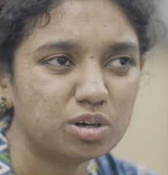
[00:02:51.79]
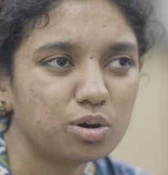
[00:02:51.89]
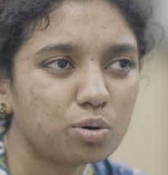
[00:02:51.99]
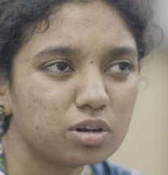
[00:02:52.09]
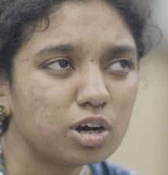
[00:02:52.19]

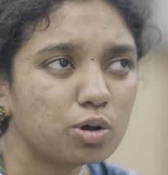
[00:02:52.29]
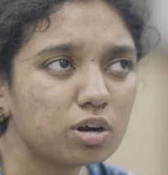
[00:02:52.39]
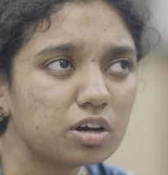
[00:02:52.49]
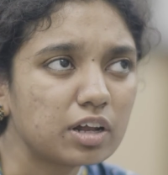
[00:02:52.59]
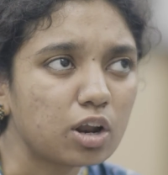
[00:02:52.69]
Donor
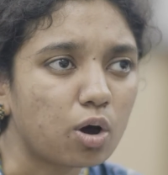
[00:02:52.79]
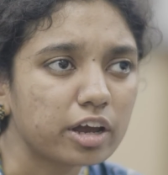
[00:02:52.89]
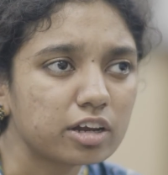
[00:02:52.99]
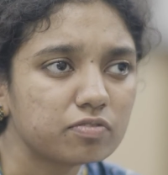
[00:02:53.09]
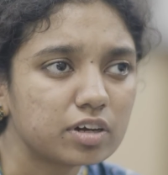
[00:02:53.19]
will
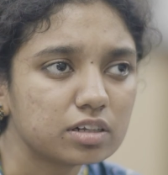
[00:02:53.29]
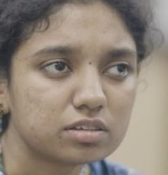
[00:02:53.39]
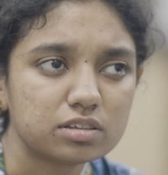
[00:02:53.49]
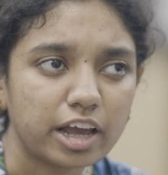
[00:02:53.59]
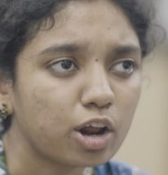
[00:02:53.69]
log in with
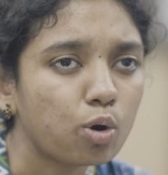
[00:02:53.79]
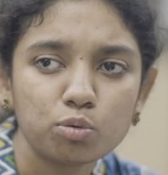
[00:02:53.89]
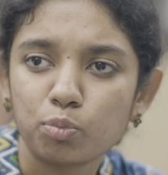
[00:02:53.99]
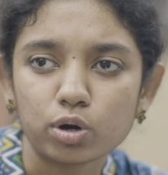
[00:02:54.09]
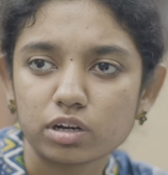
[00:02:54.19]
their
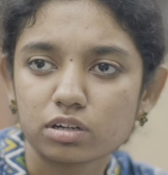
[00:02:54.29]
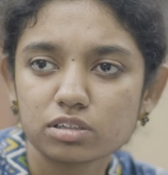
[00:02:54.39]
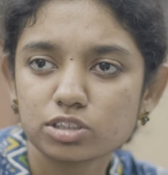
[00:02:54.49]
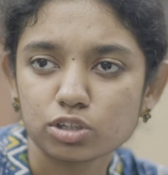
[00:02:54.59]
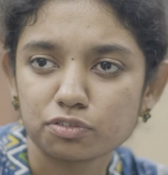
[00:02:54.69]
own portal.
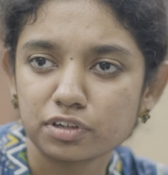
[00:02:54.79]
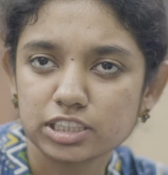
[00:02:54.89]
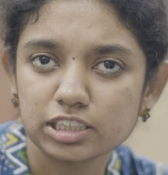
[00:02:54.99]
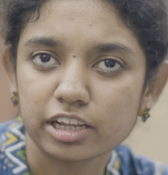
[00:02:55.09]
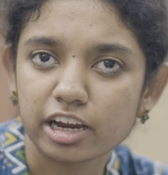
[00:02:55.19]
So the
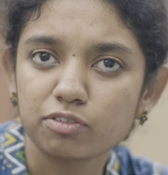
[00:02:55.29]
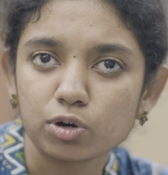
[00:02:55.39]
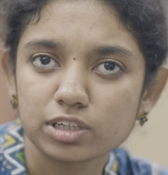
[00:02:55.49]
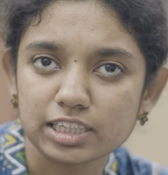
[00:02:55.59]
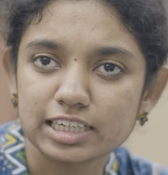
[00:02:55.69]
first thing they'd
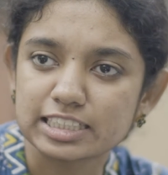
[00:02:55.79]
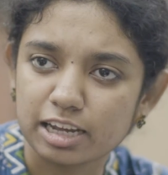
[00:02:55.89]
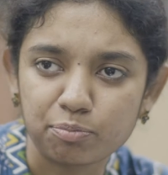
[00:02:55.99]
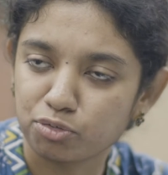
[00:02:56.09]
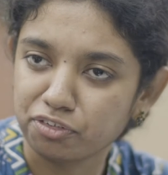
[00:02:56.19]
want to see is
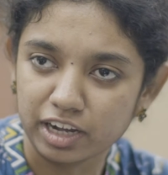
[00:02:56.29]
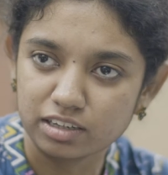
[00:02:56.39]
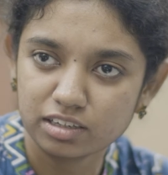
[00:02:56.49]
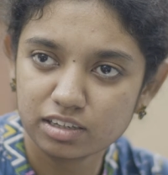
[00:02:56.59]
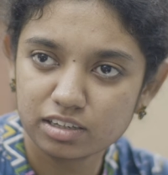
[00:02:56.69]
their
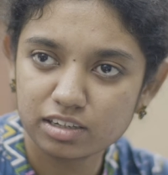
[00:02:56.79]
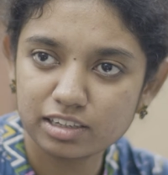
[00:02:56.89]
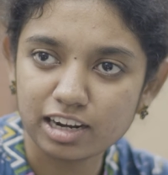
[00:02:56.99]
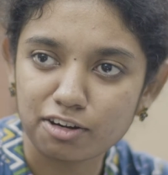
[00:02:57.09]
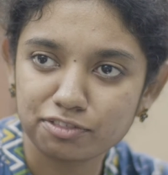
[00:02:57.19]
profile.
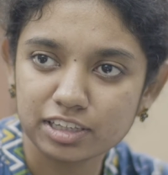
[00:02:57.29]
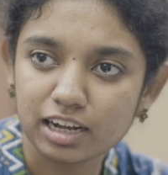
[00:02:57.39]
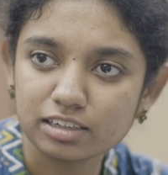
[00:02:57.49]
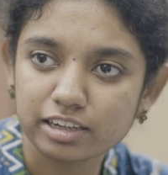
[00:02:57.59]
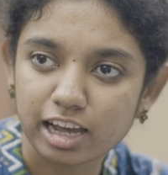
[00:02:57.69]
Then after
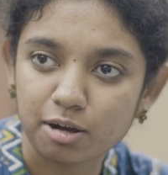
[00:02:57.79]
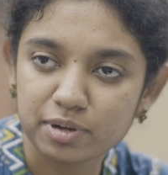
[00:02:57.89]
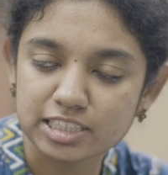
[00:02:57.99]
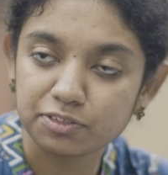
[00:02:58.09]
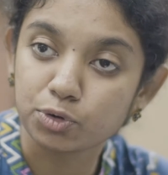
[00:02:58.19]
that, the
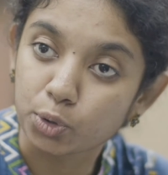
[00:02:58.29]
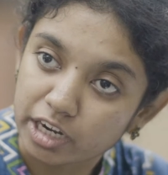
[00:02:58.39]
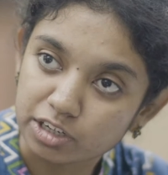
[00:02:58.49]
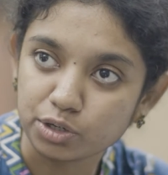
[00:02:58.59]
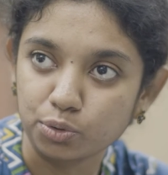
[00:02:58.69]
campaigns they've
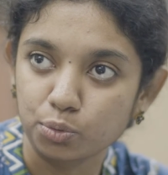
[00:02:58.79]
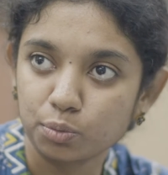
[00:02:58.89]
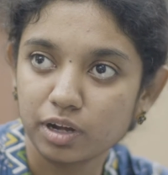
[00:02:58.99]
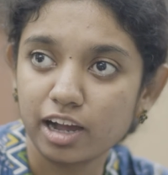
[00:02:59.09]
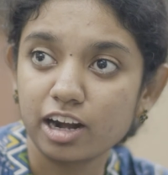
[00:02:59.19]
donated to,
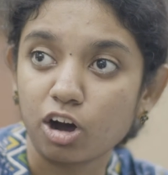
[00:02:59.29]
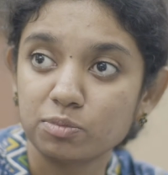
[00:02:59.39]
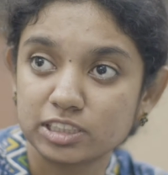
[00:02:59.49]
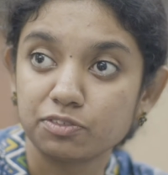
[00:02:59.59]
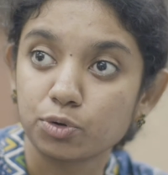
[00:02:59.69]
and how
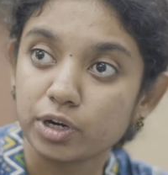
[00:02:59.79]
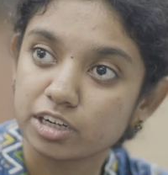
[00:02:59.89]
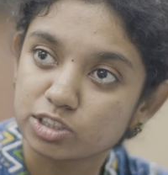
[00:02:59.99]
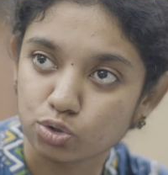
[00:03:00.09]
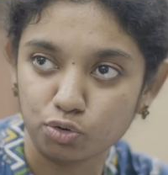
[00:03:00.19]
much they've
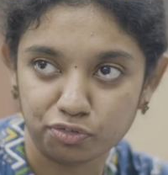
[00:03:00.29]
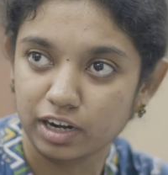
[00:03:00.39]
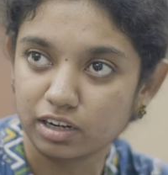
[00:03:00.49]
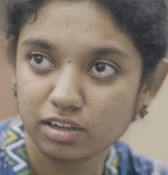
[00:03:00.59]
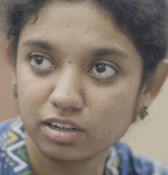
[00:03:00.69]
donated so far,